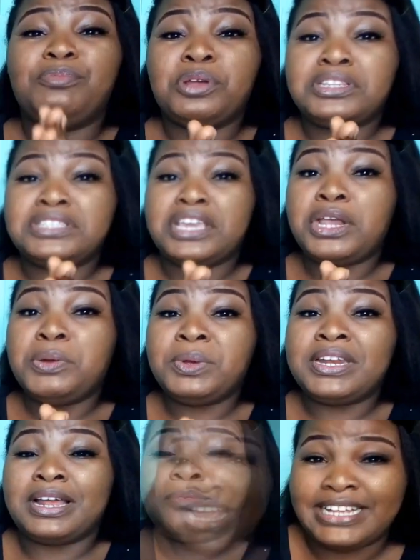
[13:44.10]
I'm not saying
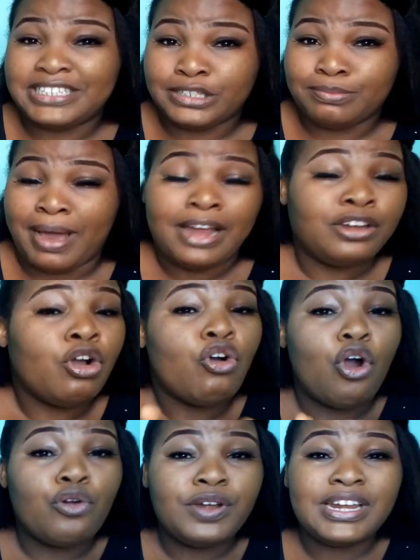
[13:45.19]
reading at night is bad
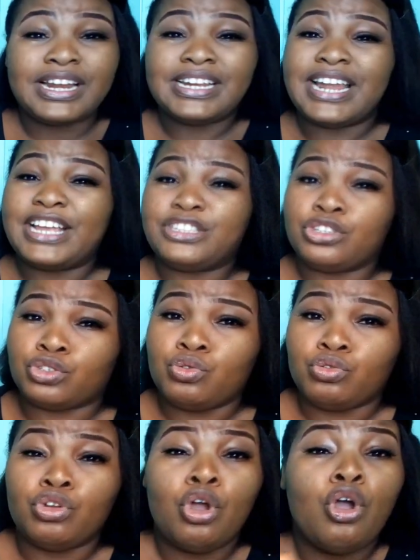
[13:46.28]
or reading at night is
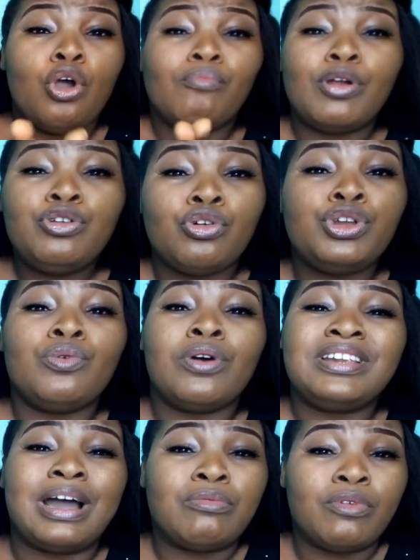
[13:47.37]
good, but know the
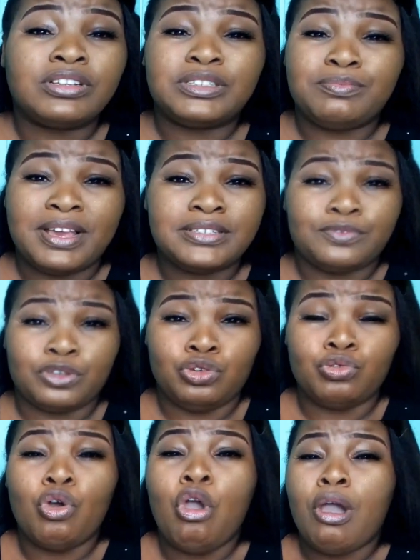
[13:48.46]
one that works best for
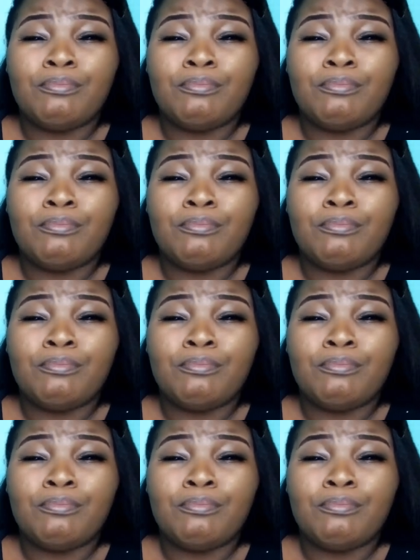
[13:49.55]
you.